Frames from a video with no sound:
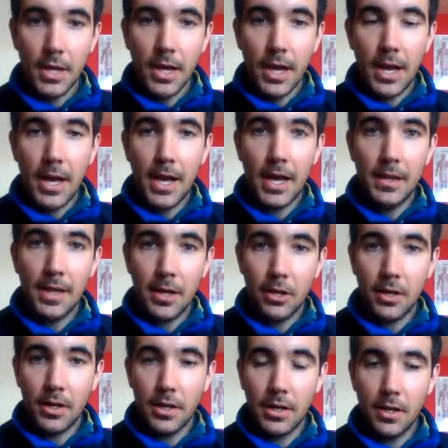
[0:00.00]
then
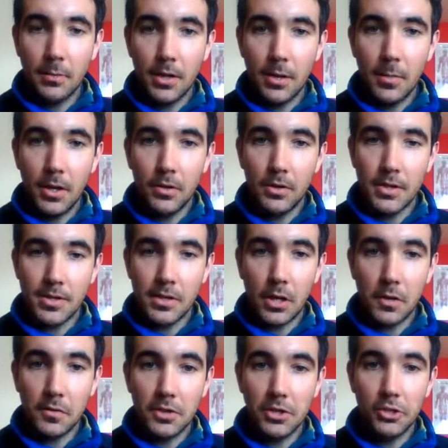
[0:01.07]
looking a little bit about the
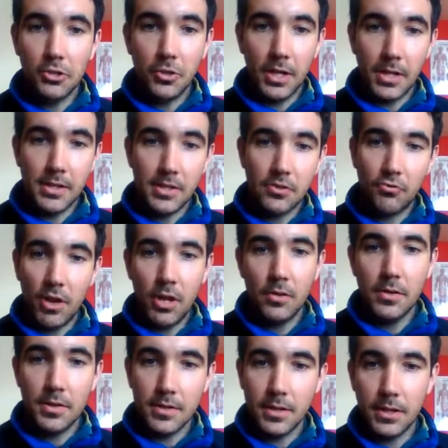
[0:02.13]
soft tissue that
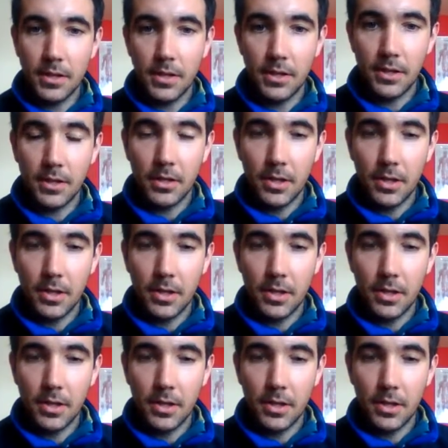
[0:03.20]
surrounds the